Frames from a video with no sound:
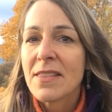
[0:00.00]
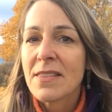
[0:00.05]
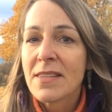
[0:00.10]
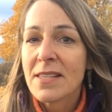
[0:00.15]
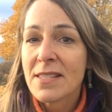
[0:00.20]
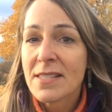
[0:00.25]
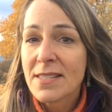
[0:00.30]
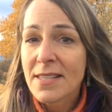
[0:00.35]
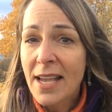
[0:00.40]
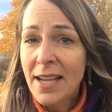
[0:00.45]

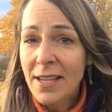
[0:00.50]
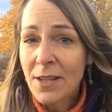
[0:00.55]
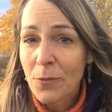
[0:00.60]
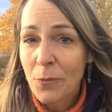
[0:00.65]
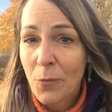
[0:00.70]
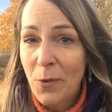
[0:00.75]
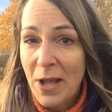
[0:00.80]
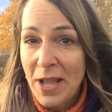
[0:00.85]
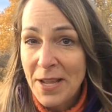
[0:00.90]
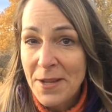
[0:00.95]
The second
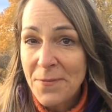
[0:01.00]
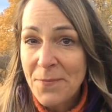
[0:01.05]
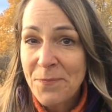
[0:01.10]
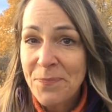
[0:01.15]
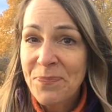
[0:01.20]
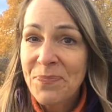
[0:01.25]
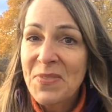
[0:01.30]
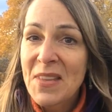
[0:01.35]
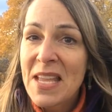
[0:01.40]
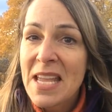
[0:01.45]
way
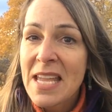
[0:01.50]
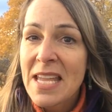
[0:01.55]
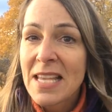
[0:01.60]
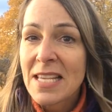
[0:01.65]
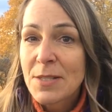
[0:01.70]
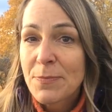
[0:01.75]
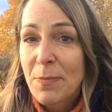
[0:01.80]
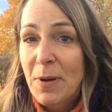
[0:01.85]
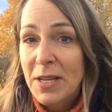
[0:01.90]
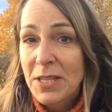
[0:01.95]

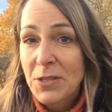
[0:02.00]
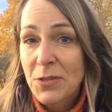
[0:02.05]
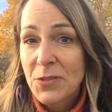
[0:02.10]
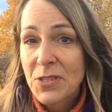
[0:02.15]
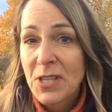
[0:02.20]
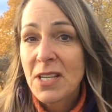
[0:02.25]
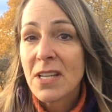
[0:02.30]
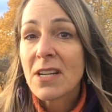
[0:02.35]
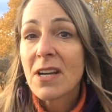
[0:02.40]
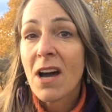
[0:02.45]
is by
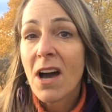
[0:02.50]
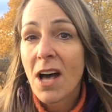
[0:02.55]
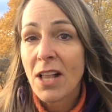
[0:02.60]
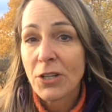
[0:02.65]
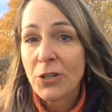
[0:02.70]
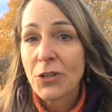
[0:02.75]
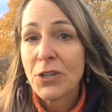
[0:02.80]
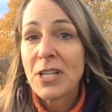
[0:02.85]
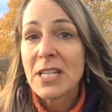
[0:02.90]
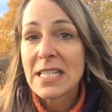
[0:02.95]
using
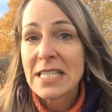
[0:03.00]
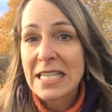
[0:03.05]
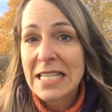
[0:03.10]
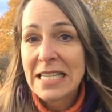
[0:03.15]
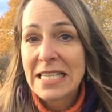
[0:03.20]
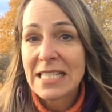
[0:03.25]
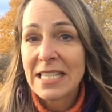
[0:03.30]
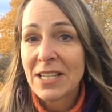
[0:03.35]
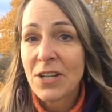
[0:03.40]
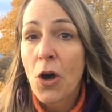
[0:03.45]
colored
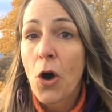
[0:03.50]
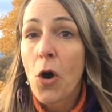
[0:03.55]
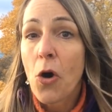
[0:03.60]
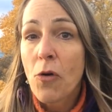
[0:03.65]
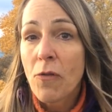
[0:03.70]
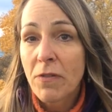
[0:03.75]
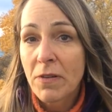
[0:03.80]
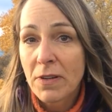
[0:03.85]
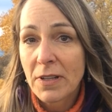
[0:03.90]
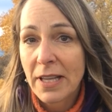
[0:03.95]
tinted
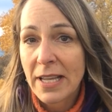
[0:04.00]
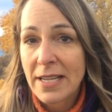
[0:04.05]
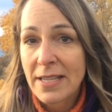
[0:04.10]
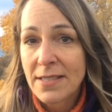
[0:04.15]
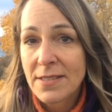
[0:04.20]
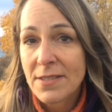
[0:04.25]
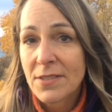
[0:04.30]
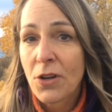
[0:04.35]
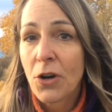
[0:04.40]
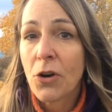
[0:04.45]

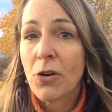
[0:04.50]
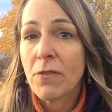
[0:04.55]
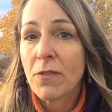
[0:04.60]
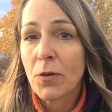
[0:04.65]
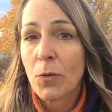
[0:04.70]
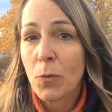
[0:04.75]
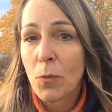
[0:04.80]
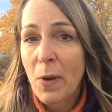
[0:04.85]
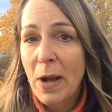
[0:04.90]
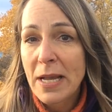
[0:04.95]
overlays over
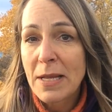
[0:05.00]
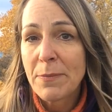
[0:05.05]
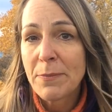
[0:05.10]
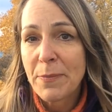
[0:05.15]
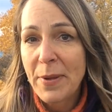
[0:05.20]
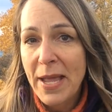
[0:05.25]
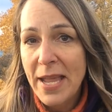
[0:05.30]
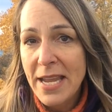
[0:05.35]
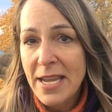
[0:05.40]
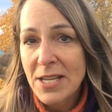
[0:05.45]
white
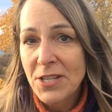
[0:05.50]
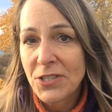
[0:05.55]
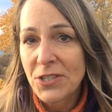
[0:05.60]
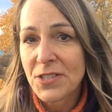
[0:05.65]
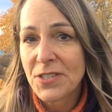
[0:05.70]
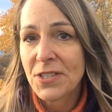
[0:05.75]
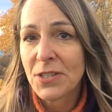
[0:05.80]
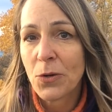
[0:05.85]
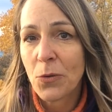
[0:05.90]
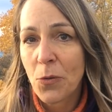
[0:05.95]

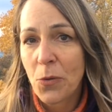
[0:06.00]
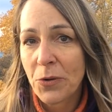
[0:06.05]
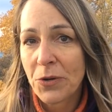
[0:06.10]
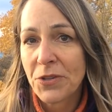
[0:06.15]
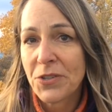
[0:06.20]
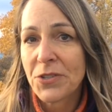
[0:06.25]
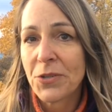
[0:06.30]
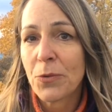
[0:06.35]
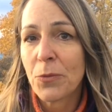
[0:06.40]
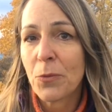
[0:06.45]
pages in
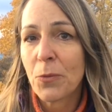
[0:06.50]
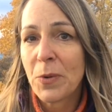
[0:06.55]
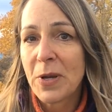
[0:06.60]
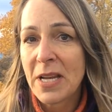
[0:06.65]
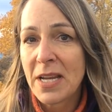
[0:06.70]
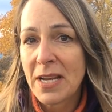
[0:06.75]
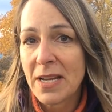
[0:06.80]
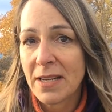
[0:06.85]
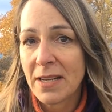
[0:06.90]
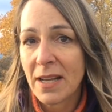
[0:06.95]
order to
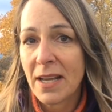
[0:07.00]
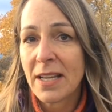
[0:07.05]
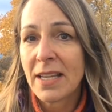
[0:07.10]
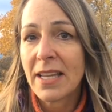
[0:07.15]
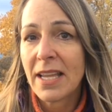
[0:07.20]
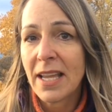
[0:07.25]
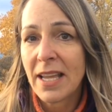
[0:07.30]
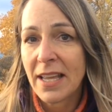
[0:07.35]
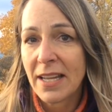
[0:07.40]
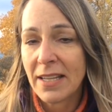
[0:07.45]
read.
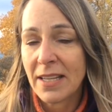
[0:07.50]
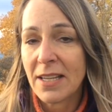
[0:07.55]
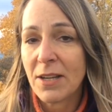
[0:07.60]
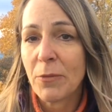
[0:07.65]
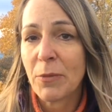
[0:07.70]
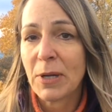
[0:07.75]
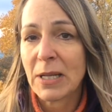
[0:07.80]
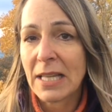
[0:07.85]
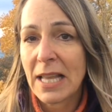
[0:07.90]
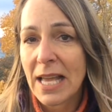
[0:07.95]
Again,
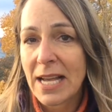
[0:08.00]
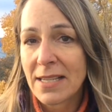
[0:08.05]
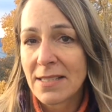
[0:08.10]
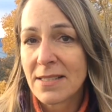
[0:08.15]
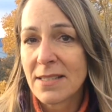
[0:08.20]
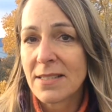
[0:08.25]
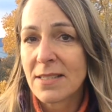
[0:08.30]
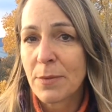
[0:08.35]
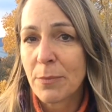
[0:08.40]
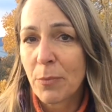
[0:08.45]
it
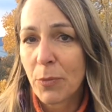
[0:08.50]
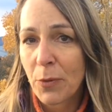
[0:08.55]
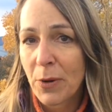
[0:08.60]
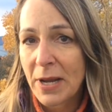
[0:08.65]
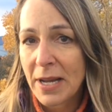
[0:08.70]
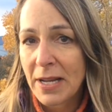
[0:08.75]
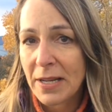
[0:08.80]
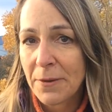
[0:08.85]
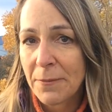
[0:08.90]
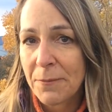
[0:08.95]
relaxes the
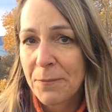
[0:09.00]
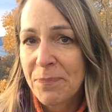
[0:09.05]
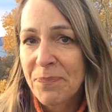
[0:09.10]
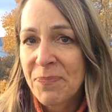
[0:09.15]
brain.